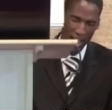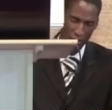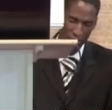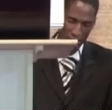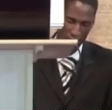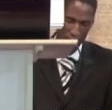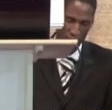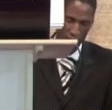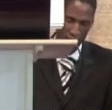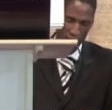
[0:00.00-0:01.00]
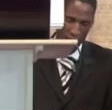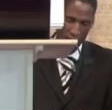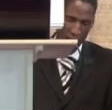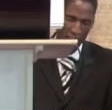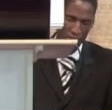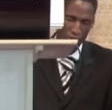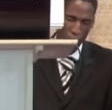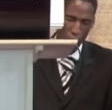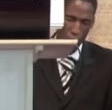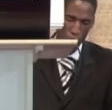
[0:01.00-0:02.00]
ourselves as
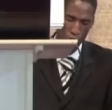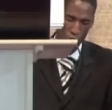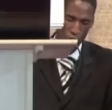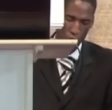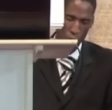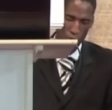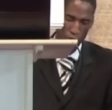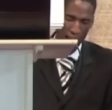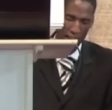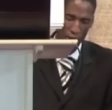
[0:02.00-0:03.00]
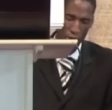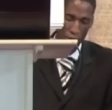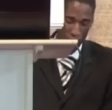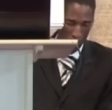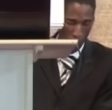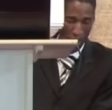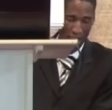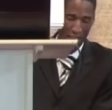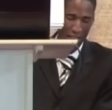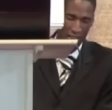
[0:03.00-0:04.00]
those who follow the
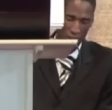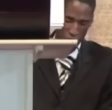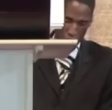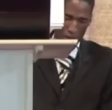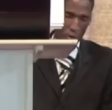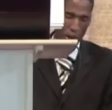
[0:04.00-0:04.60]
way, the straight